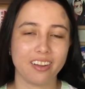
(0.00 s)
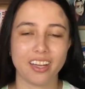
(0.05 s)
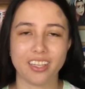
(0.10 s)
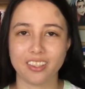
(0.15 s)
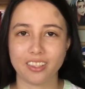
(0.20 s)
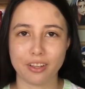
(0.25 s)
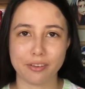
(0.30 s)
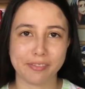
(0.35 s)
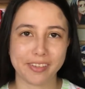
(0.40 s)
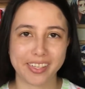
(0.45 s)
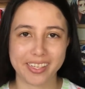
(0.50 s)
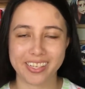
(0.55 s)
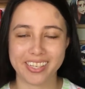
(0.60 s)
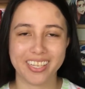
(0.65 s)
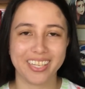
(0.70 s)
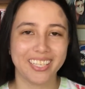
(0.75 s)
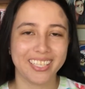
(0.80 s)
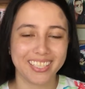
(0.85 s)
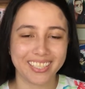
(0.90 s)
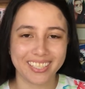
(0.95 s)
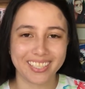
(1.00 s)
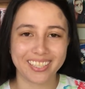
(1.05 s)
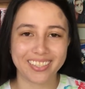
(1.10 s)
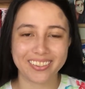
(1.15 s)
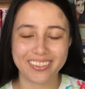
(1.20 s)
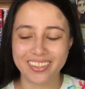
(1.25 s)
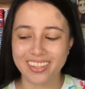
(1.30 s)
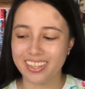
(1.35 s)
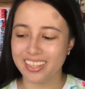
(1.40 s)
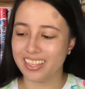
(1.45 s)
I love it.
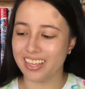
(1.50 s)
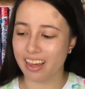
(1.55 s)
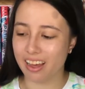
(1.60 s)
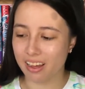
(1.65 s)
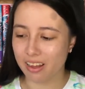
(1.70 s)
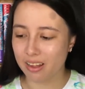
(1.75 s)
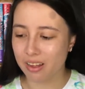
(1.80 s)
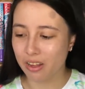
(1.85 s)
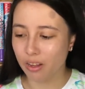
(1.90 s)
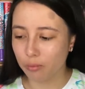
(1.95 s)
So, yeah.